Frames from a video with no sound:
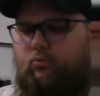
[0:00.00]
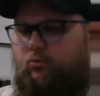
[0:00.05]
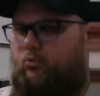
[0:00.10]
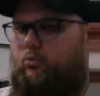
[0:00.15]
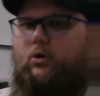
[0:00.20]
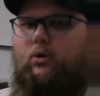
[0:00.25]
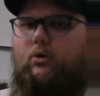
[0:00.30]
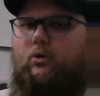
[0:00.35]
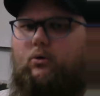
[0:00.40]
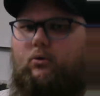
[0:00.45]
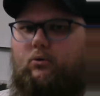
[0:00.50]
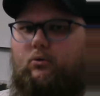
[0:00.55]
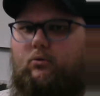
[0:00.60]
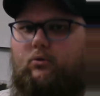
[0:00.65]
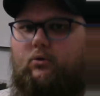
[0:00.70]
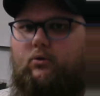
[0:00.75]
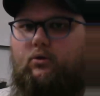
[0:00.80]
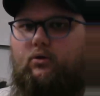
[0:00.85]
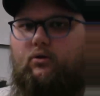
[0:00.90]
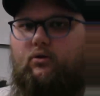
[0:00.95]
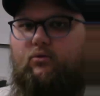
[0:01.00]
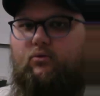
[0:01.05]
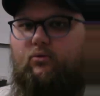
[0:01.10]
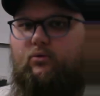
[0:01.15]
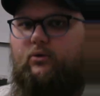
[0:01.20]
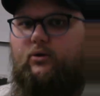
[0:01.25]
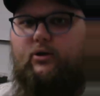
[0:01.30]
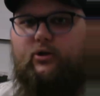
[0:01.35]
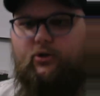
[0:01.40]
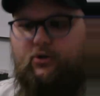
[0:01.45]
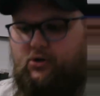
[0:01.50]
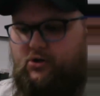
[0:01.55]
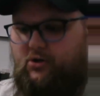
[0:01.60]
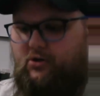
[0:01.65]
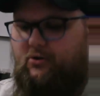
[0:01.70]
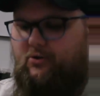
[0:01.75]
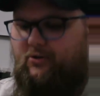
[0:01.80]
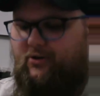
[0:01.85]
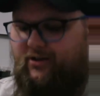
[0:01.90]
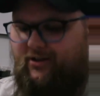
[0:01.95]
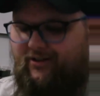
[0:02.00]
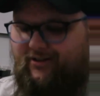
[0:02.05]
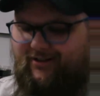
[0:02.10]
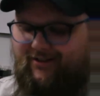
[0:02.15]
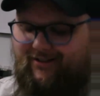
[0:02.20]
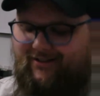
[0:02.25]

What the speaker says: whoa, what are you doing?